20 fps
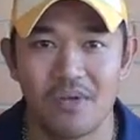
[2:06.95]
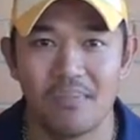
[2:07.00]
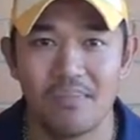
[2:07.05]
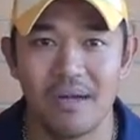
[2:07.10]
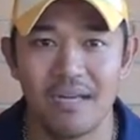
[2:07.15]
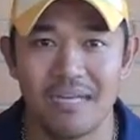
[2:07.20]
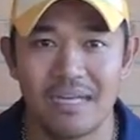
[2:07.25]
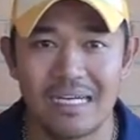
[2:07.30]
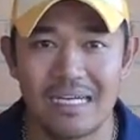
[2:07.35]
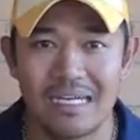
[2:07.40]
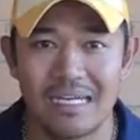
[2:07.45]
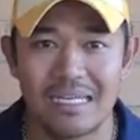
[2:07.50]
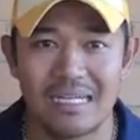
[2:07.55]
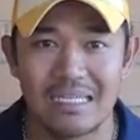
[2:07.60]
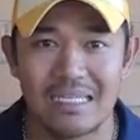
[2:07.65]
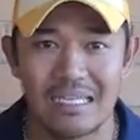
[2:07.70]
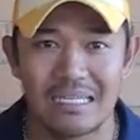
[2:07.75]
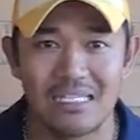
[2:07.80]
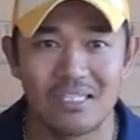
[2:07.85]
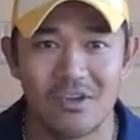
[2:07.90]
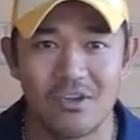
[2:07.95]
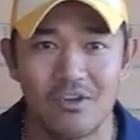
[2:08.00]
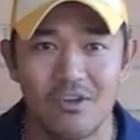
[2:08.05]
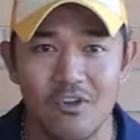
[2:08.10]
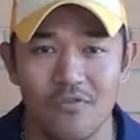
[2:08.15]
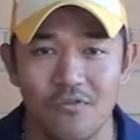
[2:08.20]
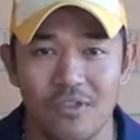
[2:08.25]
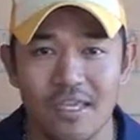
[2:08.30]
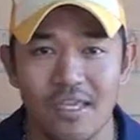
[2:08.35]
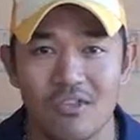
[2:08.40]
But yeah, so
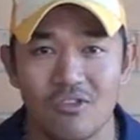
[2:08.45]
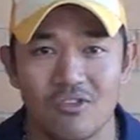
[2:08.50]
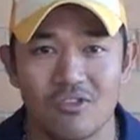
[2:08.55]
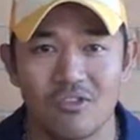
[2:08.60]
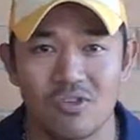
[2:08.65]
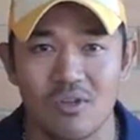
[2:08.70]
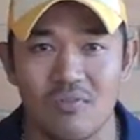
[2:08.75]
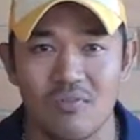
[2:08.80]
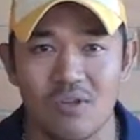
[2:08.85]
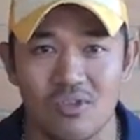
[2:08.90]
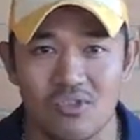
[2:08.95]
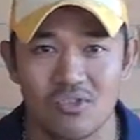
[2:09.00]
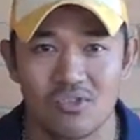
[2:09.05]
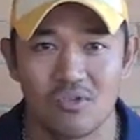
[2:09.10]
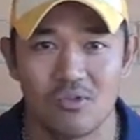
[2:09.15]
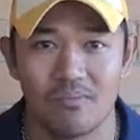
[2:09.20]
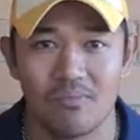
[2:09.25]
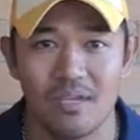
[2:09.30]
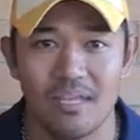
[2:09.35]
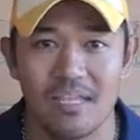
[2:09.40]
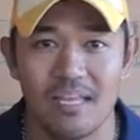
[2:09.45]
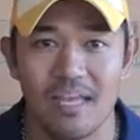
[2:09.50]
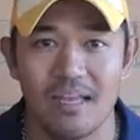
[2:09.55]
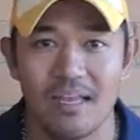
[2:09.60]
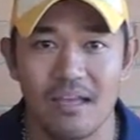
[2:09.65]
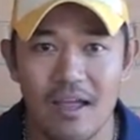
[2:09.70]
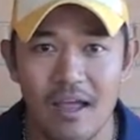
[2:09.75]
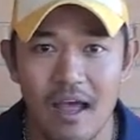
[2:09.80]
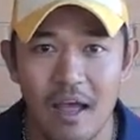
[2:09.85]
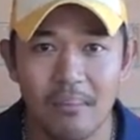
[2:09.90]
hopefully get on the trigger very soon. But
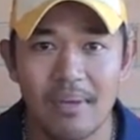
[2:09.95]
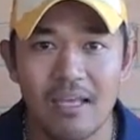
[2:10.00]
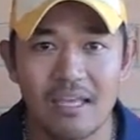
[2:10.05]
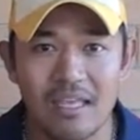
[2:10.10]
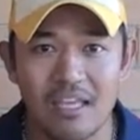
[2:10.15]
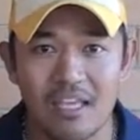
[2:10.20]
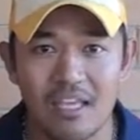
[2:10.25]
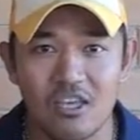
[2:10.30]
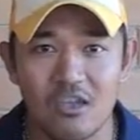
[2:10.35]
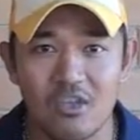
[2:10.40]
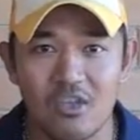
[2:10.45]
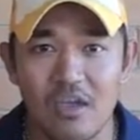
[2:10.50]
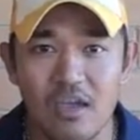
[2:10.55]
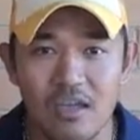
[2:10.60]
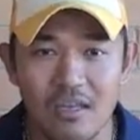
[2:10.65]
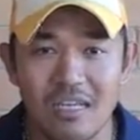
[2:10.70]
again, a big thank you.